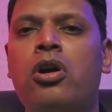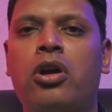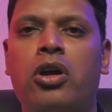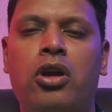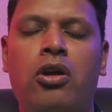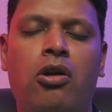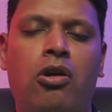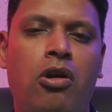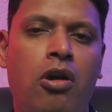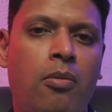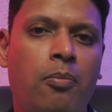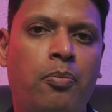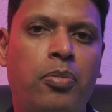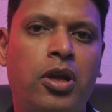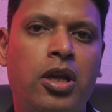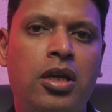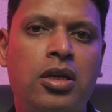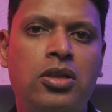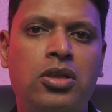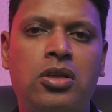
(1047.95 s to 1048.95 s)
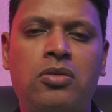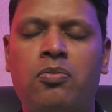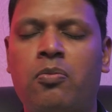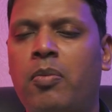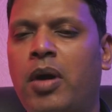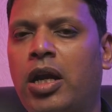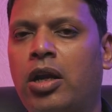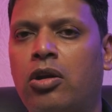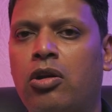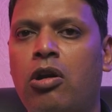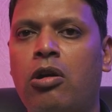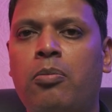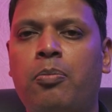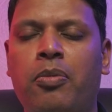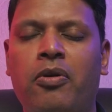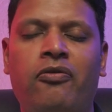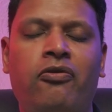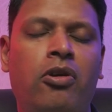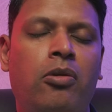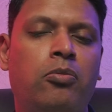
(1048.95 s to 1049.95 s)
your components might not
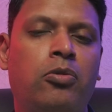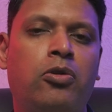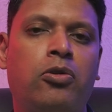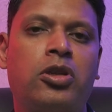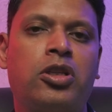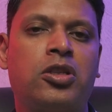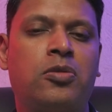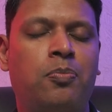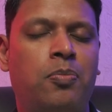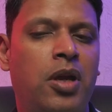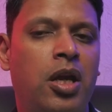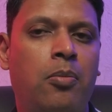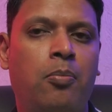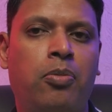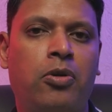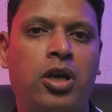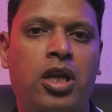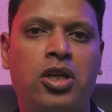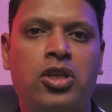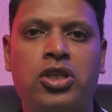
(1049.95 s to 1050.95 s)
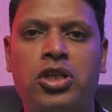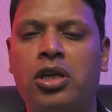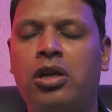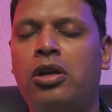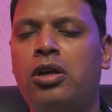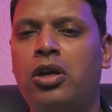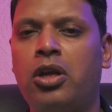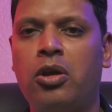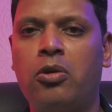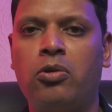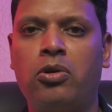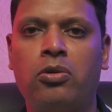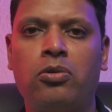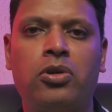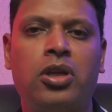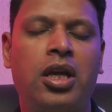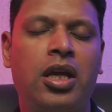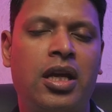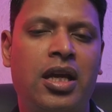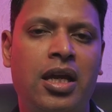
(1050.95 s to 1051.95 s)
perform to its peak potential due to
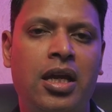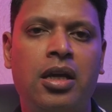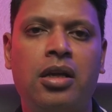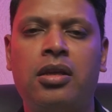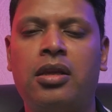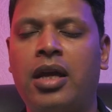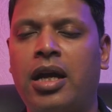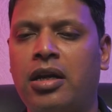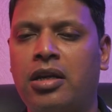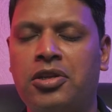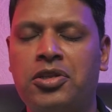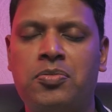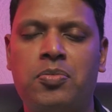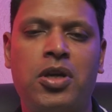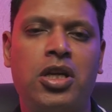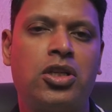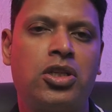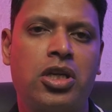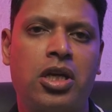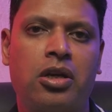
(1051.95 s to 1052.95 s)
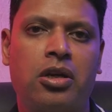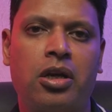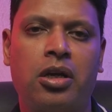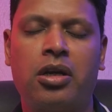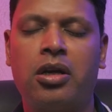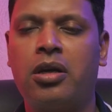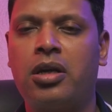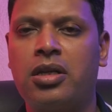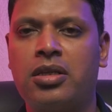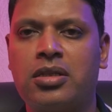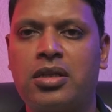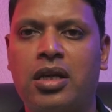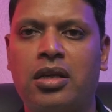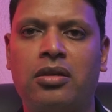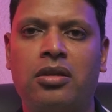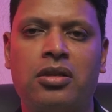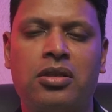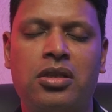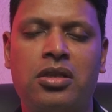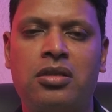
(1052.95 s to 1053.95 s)
the heat that is being generated
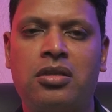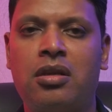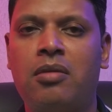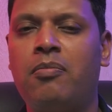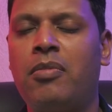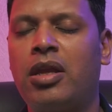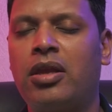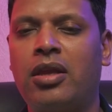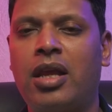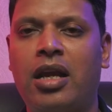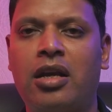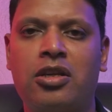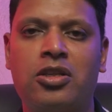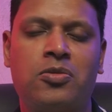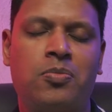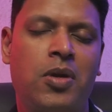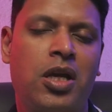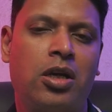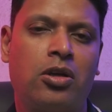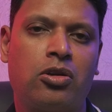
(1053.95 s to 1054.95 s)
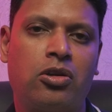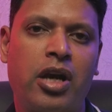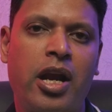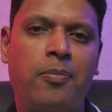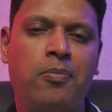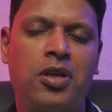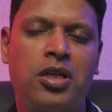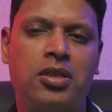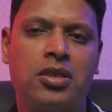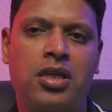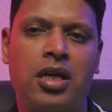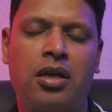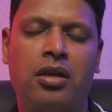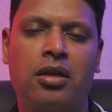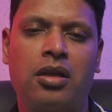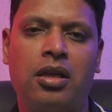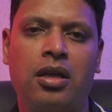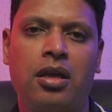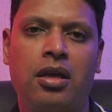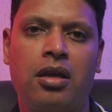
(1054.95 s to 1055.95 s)
inside the system and that is being trapped
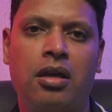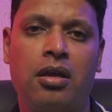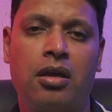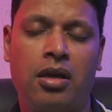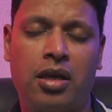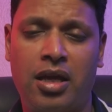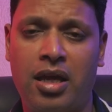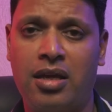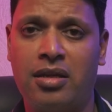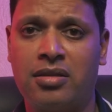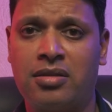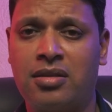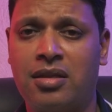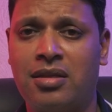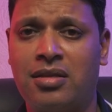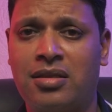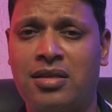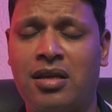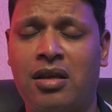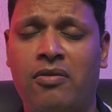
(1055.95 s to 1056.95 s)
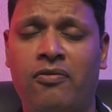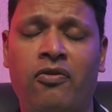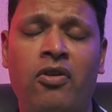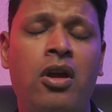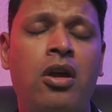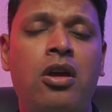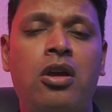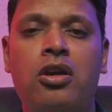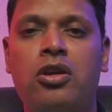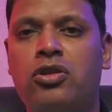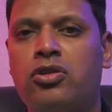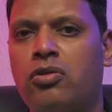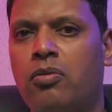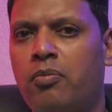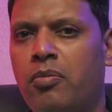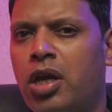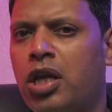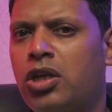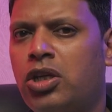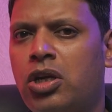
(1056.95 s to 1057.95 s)
inside the case itself. So
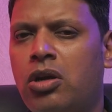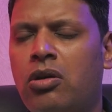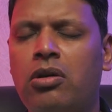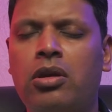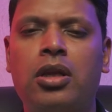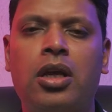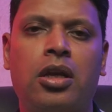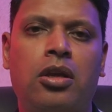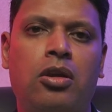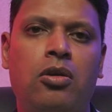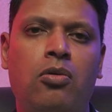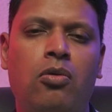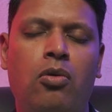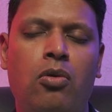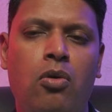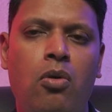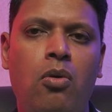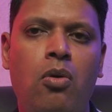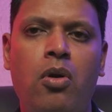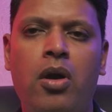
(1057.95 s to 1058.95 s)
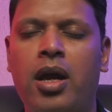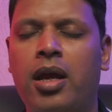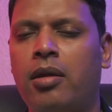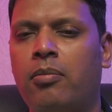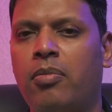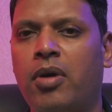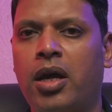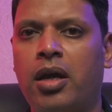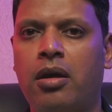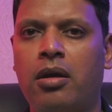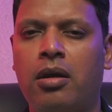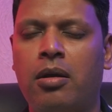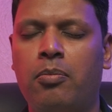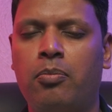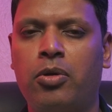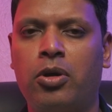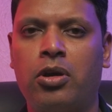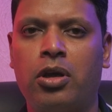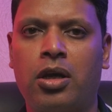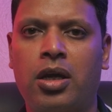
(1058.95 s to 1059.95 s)
make sure that you go and buy a
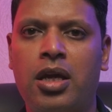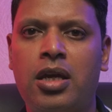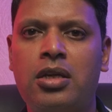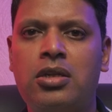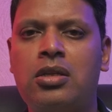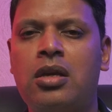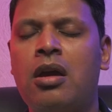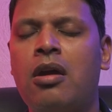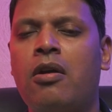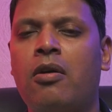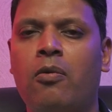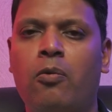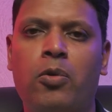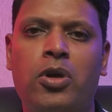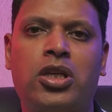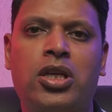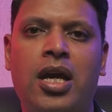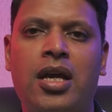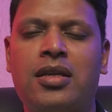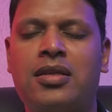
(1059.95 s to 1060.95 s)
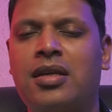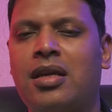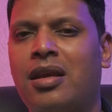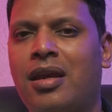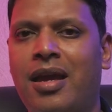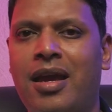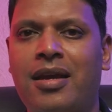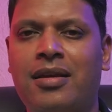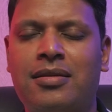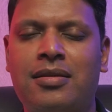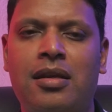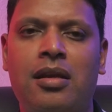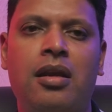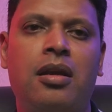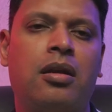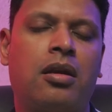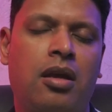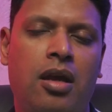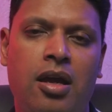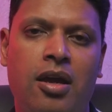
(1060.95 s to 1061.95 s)
computer case which has an
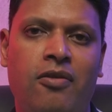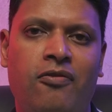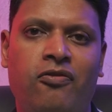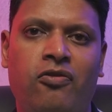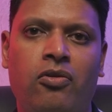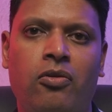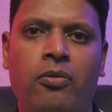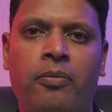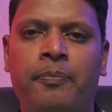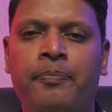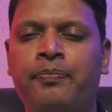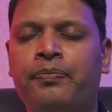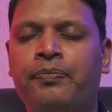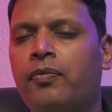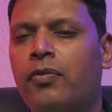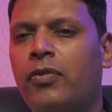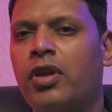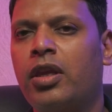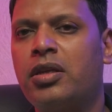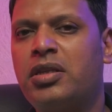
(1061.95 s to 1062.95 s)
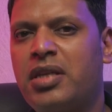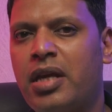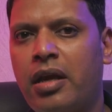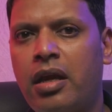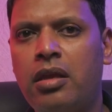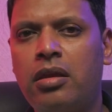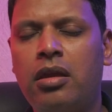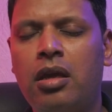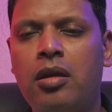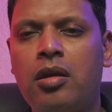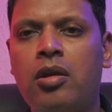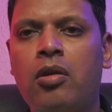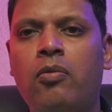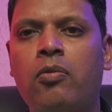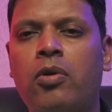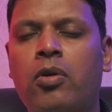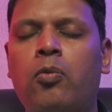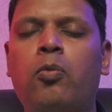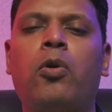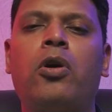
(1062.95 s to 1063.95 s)
excellent airflow. The second thing you
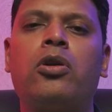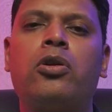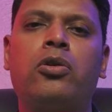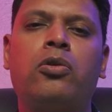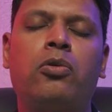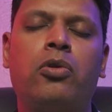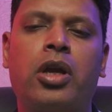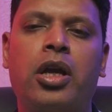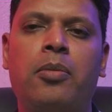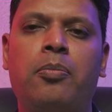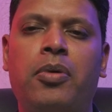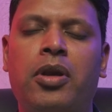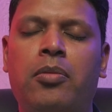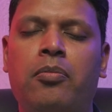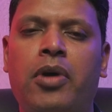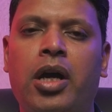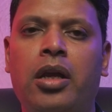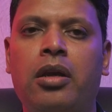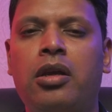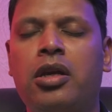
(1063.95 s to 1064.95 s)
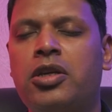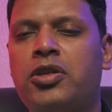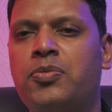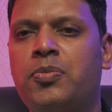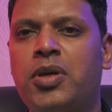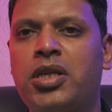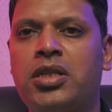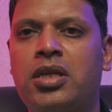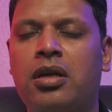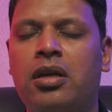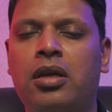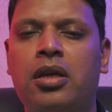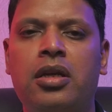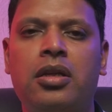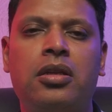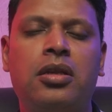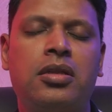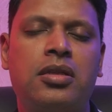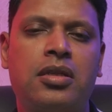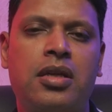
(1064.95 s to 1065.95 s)
would want to keep in mind is basically
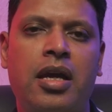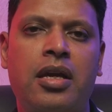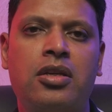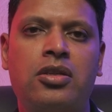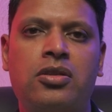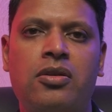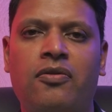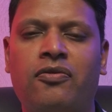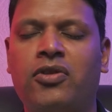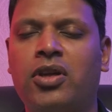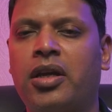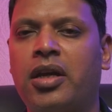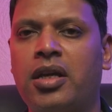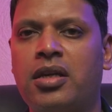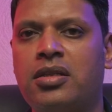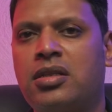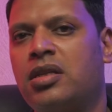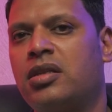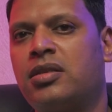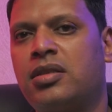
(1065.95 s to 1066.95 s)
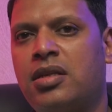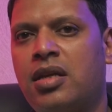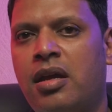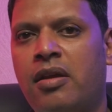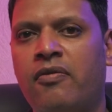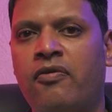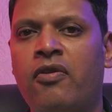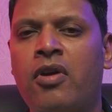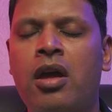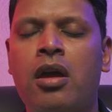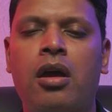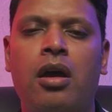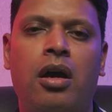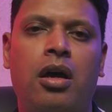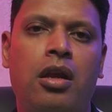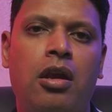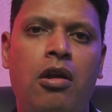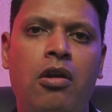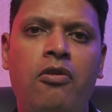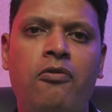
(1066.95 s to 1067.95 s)
the size of the case itself.
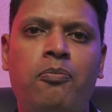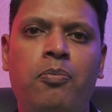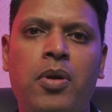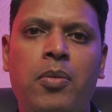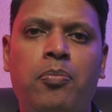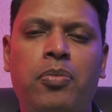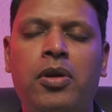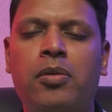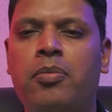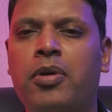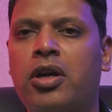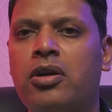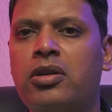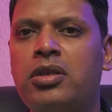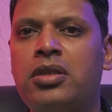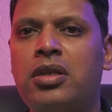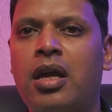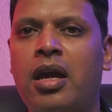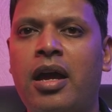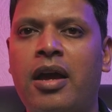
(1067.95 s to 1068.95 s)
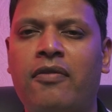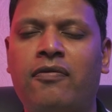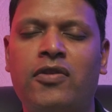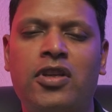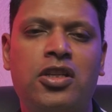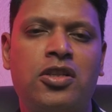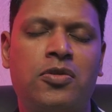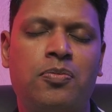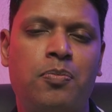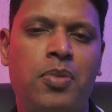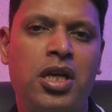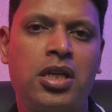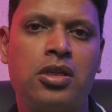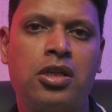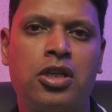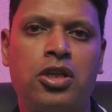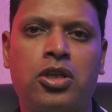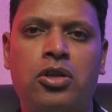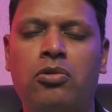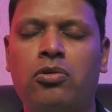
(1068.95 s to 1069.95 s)
A lot of people, because they have the space
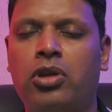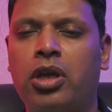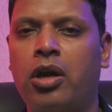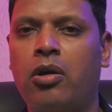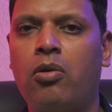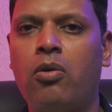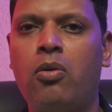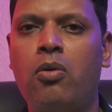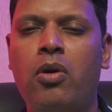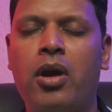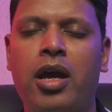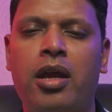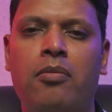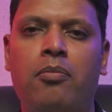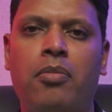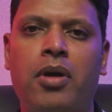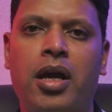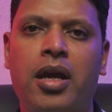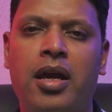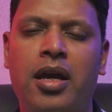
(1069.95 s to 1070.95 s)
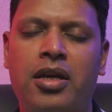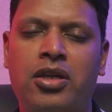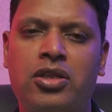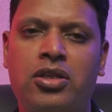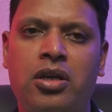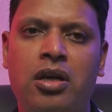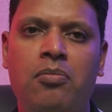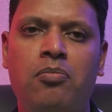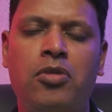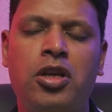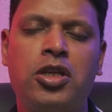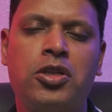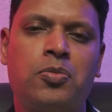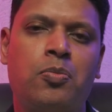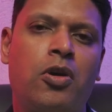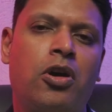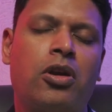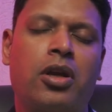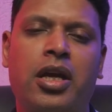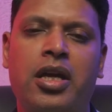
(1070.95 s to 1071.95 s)
issue, they go and buy extremely
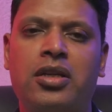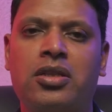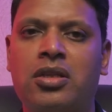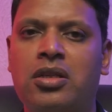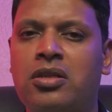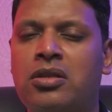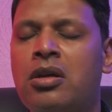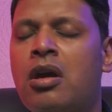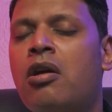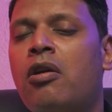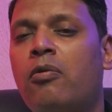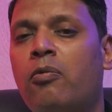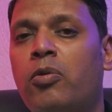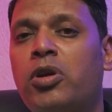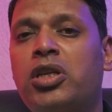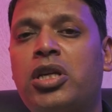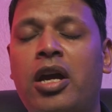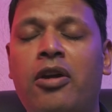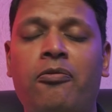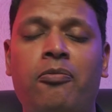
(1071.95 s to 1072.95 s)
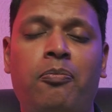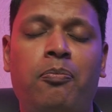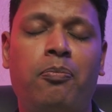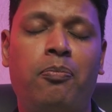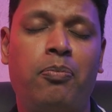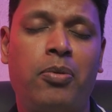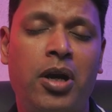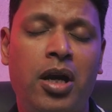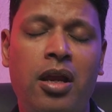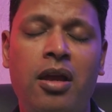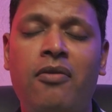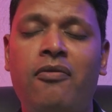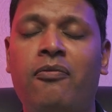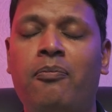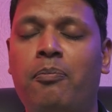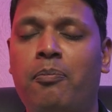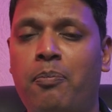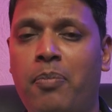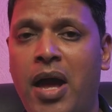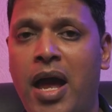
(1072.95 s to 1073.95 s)
small cases which have pretty
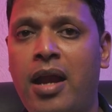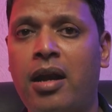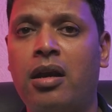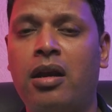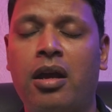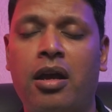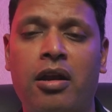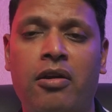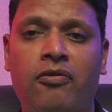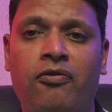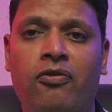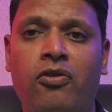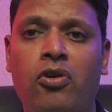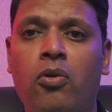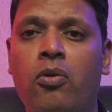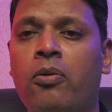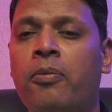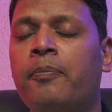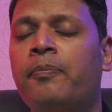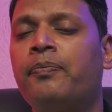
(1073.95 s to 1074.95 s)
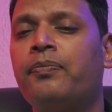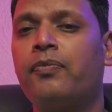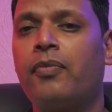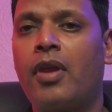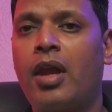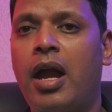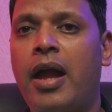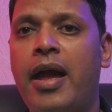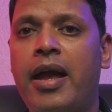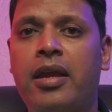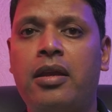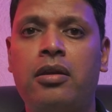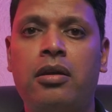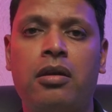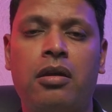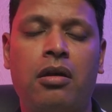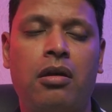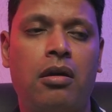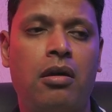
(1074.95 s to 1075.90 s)
bad airflow, and